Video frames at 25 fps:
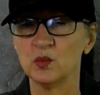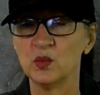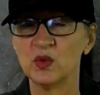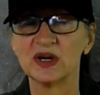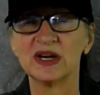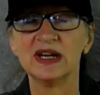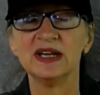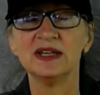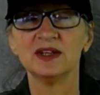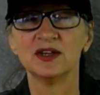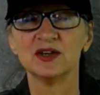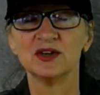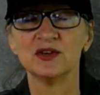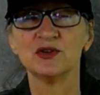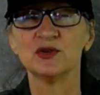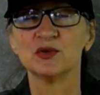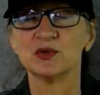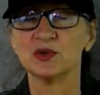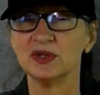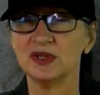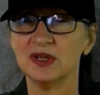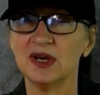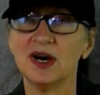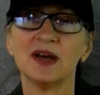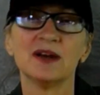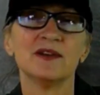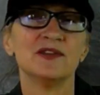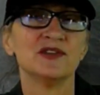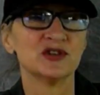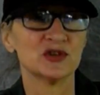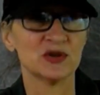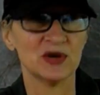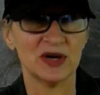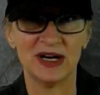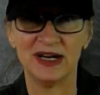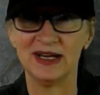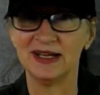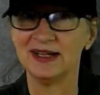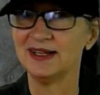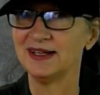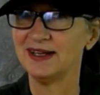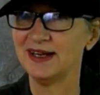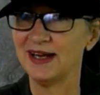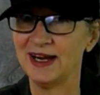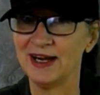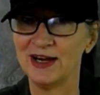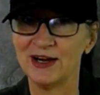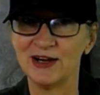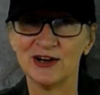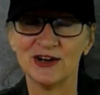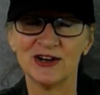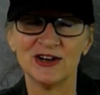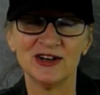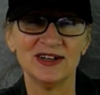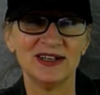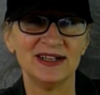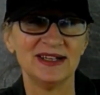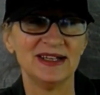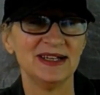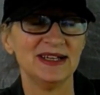what I learned through a lot of trial and error